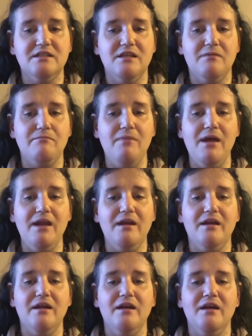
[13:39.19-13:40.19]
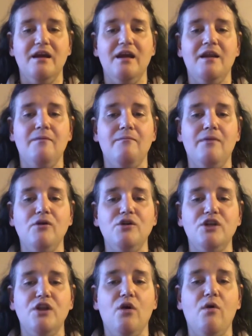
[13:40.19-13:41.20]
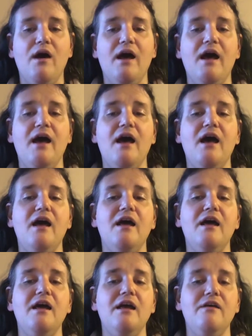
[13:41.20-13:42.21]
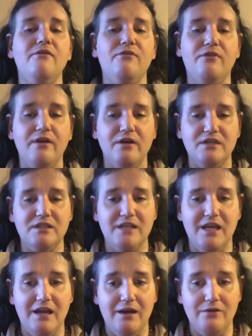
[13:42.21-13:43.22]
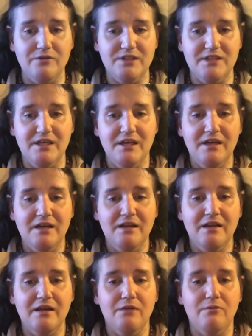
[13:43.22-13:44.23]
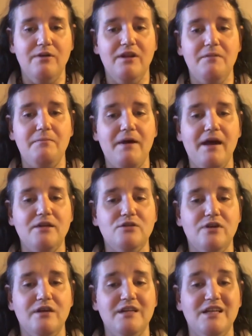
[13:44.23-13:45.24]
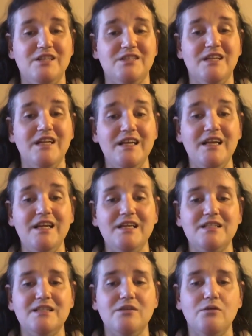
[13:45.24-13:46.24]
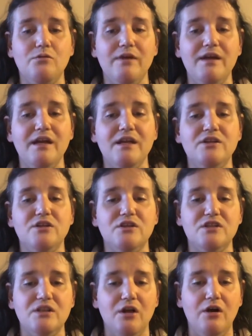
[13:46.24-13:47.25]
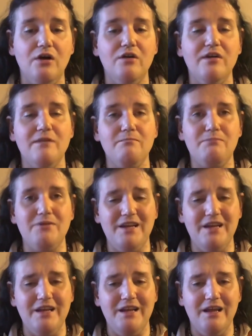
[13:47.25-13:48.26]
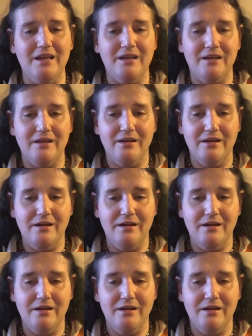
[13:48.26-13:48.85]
to make an emotional high for yourselves, like a really bad drug that just eats away at your soul and being.